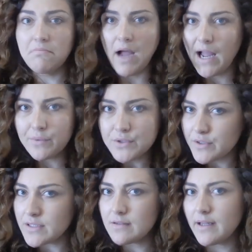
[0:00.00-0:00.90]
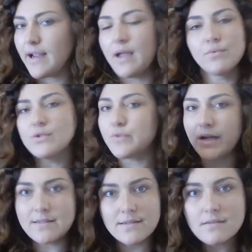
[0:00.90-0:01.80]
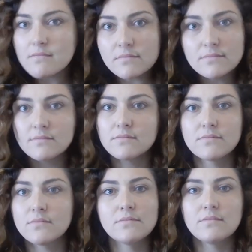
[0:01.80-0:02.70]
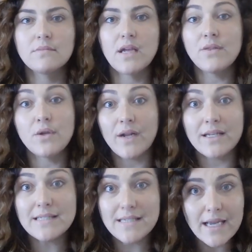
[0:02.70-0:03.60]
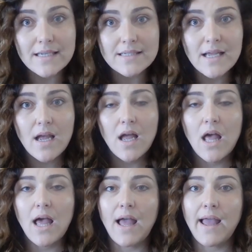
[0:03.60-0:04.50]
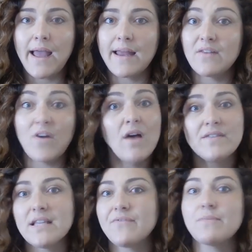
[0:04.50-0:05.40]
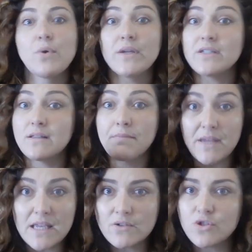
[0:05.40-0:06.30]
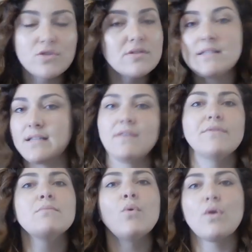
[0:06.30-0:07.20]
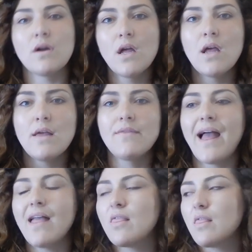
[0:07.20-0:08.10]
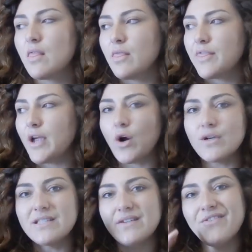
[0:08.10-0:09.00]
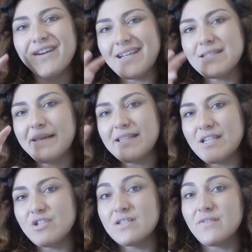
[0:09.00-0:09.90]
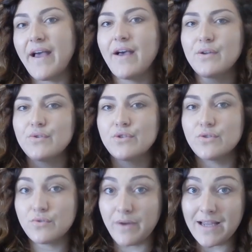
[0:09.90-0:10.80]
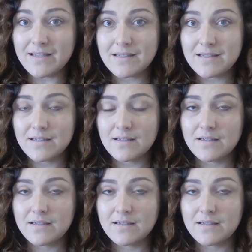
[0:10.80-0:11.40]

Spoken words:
I would dress like I would dress in the United States. And obviously if I'm going to the beach, it's even more. That there are different expectations of how you should dress